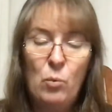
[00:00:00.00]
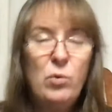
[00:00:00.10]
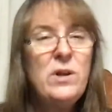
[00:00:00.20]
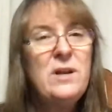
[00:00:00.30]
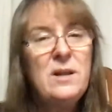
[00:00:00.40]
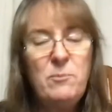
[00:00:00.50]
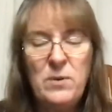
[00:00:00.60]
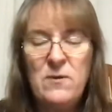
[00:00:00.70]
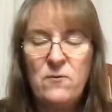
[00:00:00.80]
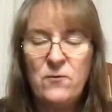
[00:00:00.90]
Wouldn't it
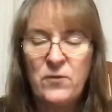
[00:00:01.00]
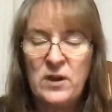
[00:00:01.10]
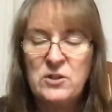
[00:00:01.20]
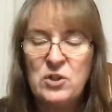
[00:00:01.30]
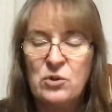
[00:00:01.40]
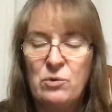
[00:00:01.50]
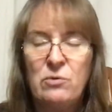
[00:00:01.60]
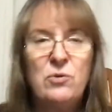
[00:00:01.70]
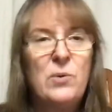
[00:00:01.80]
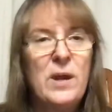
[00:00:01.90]
be fun to
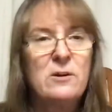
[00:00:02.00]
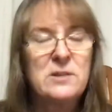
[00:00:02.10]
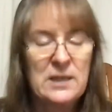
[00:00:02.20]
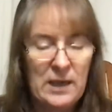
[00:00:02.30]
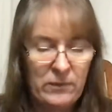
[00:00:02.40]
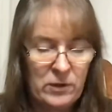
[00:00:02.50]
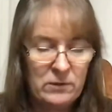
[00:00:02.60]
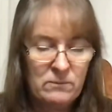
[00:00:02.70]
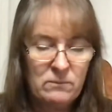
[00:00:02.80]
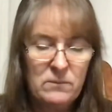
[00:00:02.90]
grow new hair
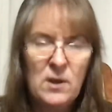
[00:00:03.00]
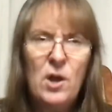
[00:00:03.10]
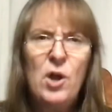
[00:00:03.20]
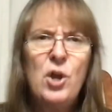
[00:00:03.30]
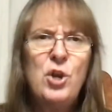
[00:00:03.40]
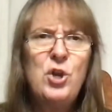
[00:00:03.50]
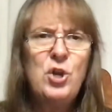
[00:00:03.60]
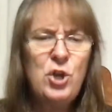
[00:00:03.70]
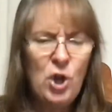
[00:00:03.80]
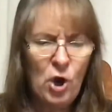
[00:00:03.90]
together?"
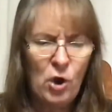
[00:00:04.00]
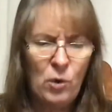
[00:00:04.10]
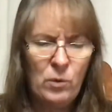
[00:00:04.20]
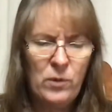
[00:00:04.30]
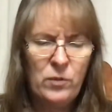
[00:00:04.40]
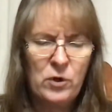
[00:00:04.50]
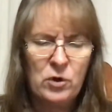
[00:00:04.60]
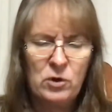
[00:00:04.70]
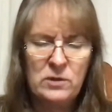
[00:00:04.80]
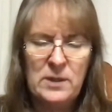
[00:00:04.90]
"No," the
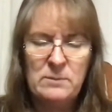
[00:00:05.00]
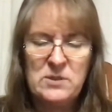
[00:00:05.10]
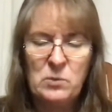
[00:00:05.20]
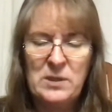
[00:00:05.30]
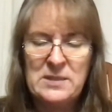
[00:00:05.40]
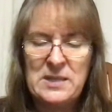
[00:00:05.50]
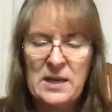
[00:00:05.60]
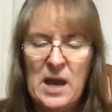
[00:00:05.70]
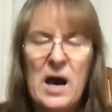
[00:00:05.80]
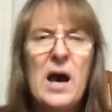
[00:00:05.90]
girl named Sweetie
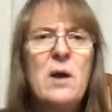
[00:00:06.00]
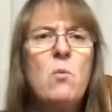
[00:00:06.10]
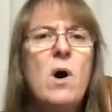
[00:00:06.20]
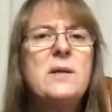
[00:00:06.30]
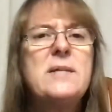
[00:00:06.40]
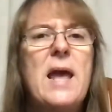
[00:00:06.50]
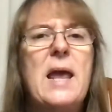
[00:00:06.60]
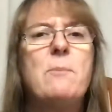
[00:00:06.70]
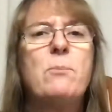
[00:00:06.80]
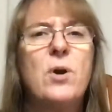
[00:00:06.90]
said. "I want
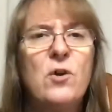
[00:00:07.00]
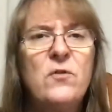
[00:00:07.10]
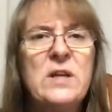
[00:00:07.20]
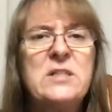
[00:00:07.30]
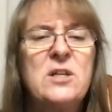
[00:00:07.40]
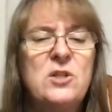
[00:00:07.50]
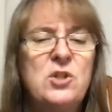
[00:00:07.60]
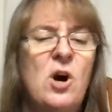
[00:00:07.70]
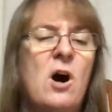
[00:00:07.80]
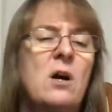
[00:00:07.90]
a perfect
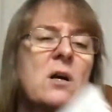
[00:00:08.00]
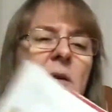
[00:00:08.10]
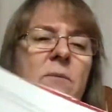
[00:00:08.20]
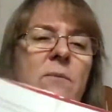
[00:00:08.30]
dog."